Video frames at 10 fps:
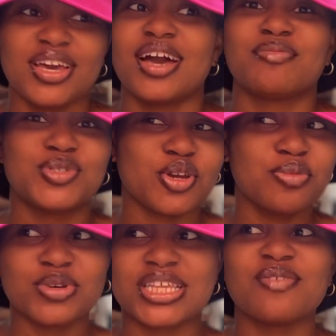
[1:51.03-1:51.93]
I'm sure
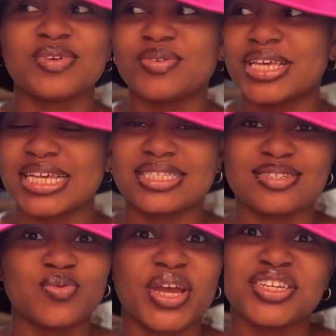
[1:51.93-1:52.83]
you must have been
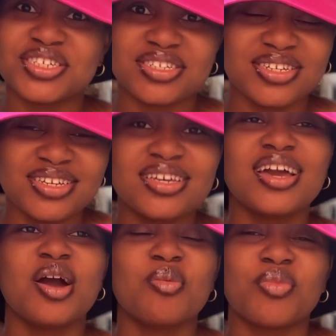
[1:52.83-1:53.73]
guessing, where is she?
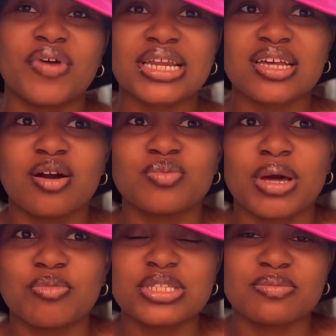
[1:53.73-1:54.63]
But right now
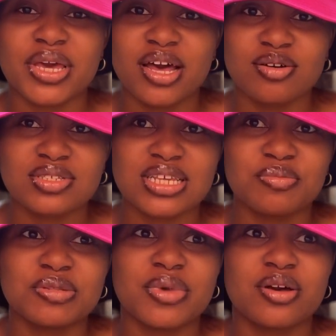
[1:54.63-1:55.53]
I'm not in my house,
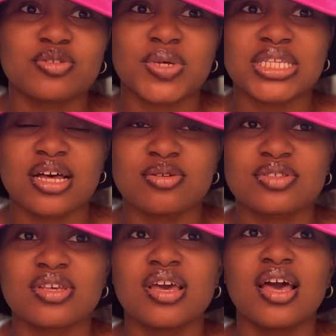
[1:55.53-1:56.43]
I'm in my husband's house.